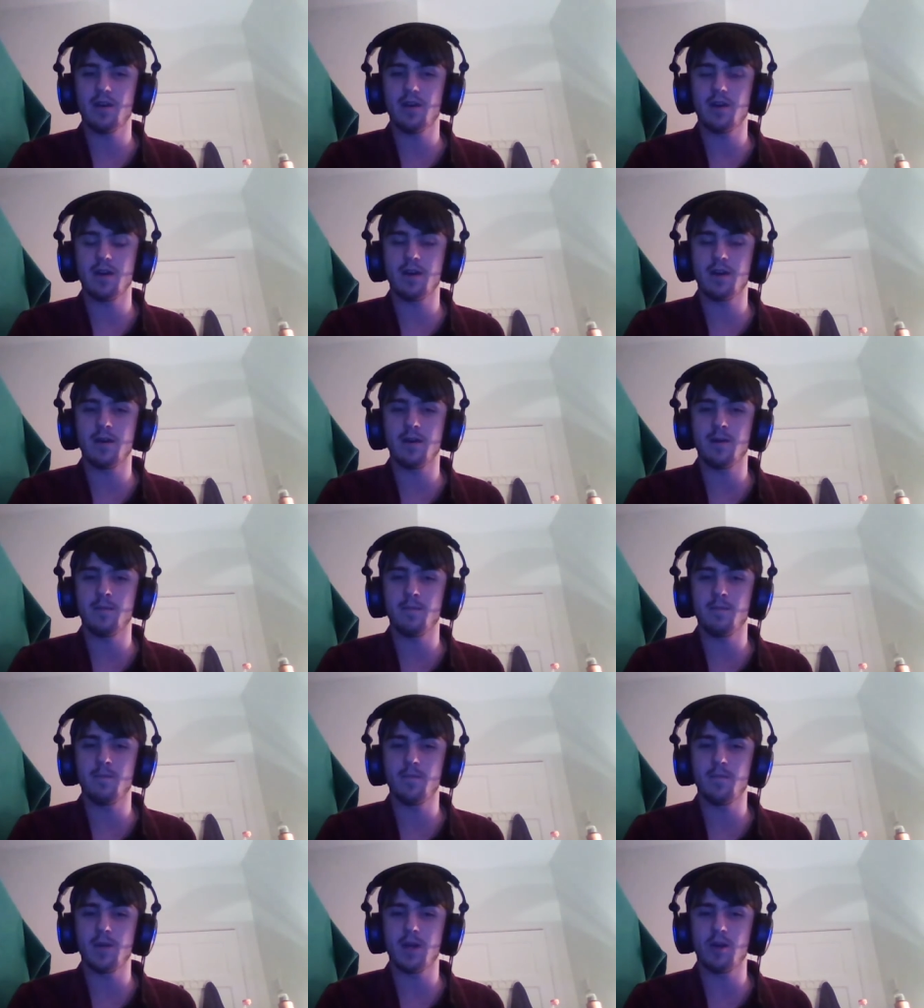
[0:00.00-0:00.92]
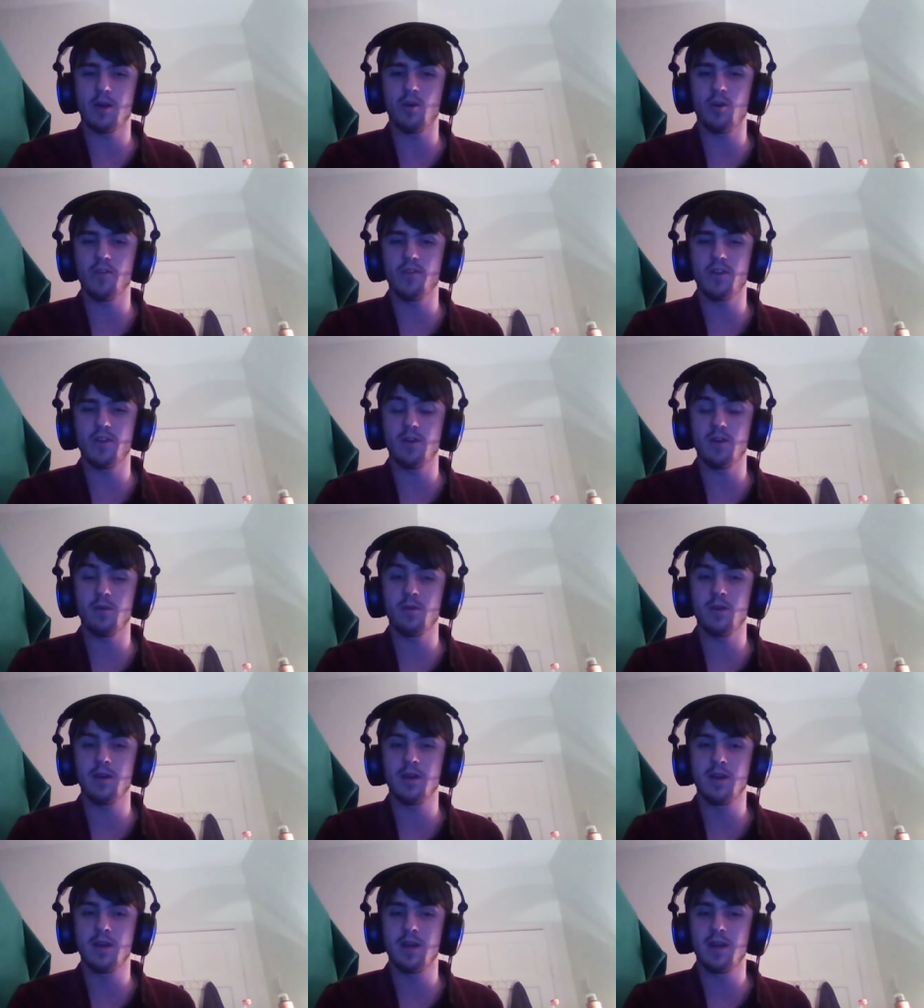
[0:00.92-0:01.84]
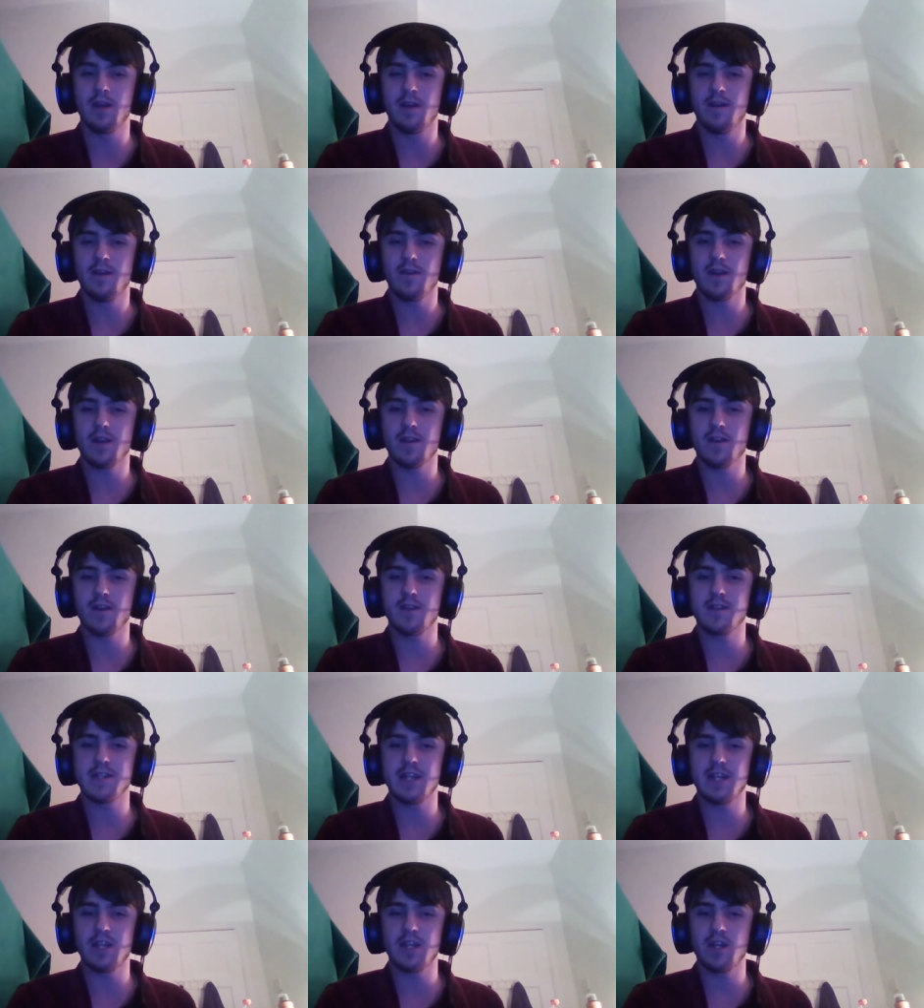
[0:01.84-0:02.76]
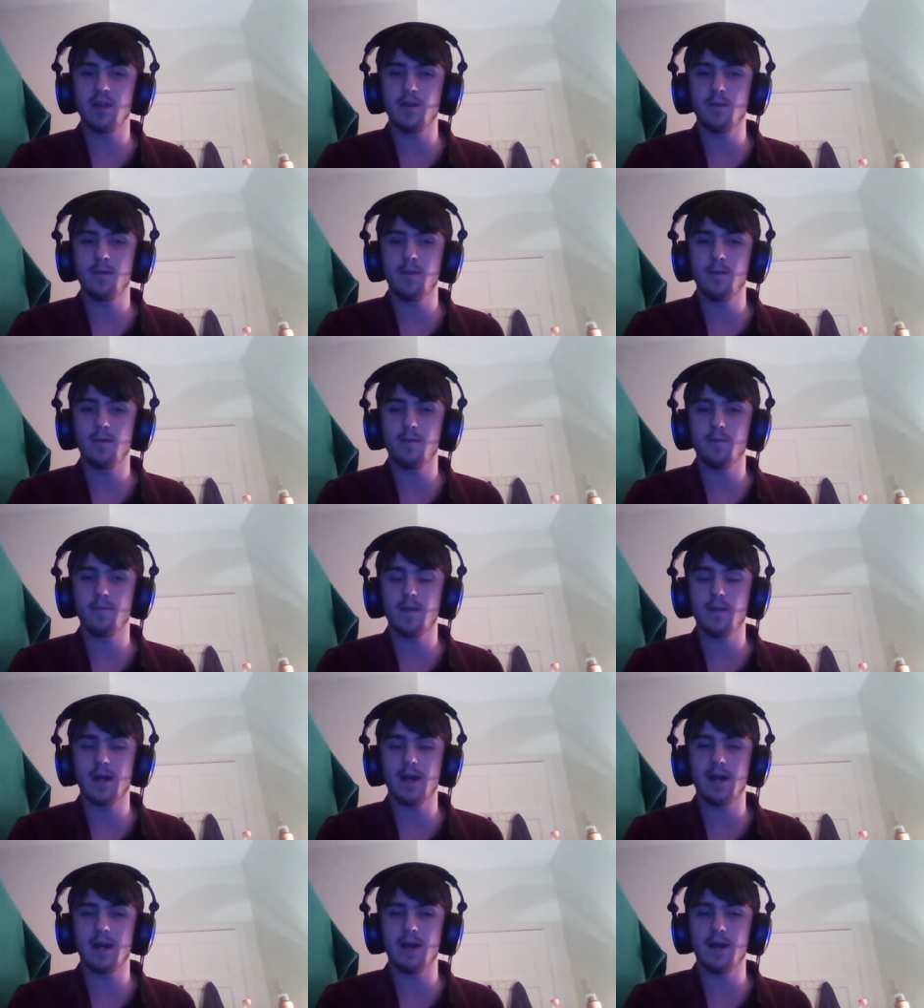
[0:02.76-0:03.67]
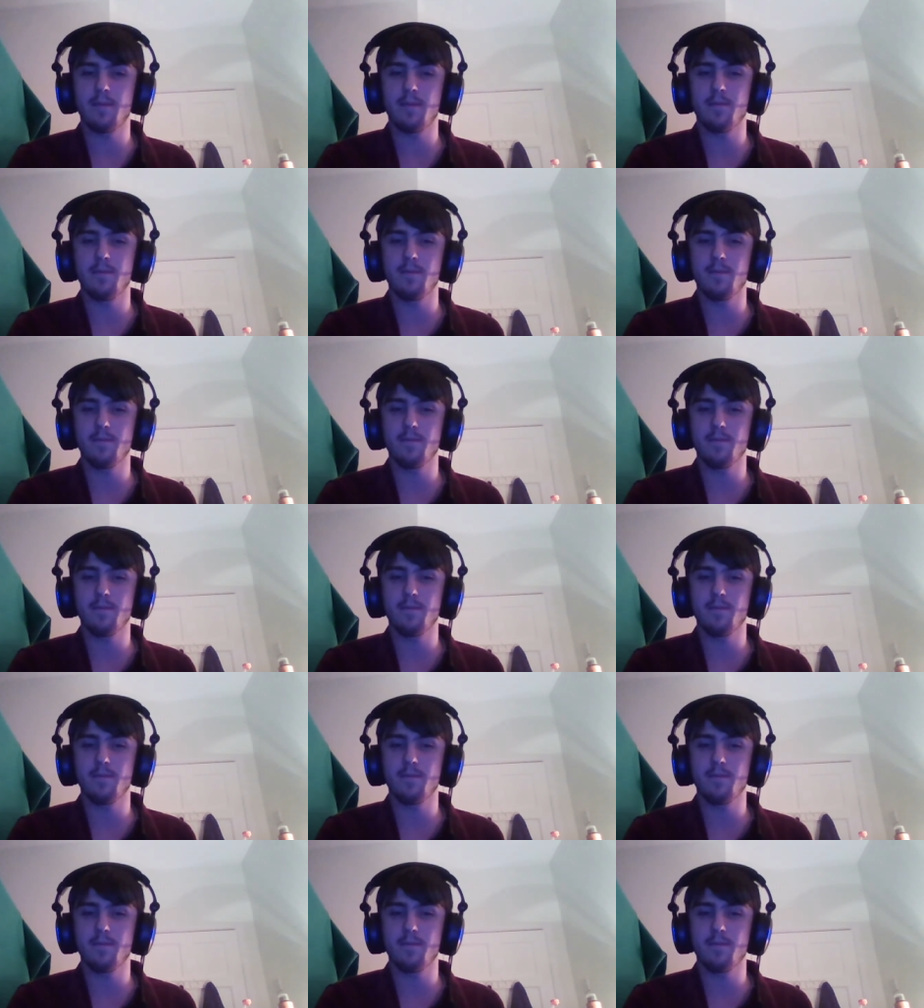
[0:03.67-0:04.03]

Um, also, guys didn't know um,